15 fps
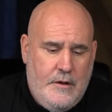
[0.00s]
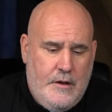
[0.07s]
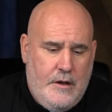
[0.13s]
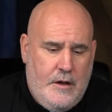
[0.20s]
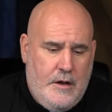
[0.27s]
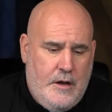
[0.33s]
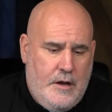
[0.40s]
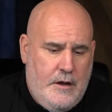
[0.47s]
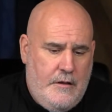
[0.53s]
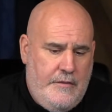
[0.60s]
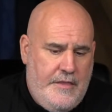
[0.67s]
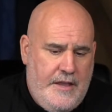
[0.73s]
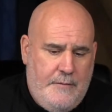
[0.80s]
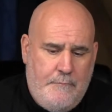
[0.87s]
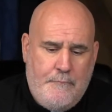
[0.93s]

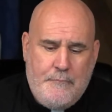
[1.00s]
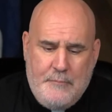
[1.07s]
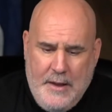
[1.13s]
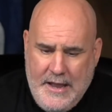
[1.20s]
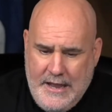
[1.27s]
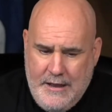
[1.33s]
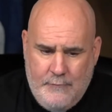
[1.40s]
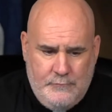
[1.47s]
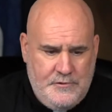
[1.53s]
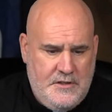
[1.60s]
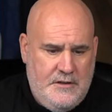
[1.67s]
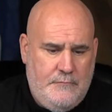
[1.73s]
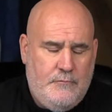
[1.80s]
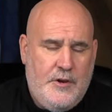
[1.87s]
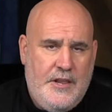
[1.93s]
They
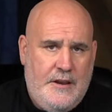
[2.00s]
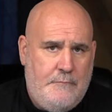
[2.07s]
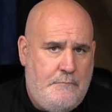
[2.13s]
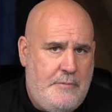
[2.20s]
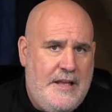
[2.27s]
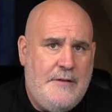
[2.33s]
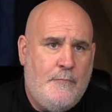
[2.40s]
pounded what had